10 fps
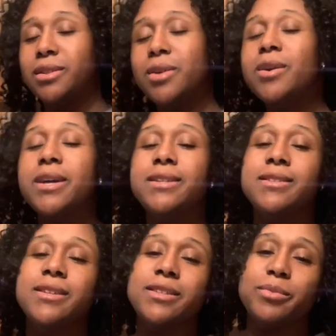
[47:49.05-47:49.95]

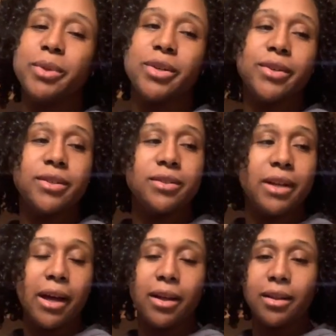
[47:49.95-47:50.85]
noises because
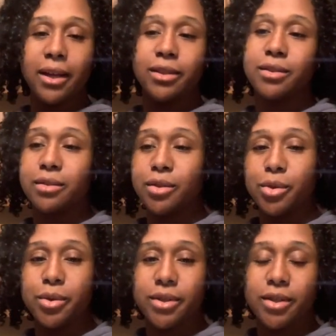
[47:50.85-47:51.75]
I like to do
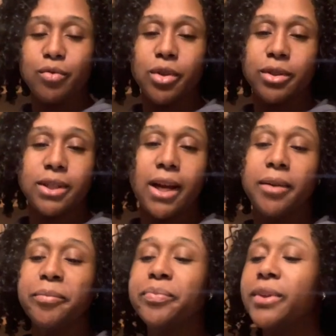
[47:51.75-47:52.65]
this in real time.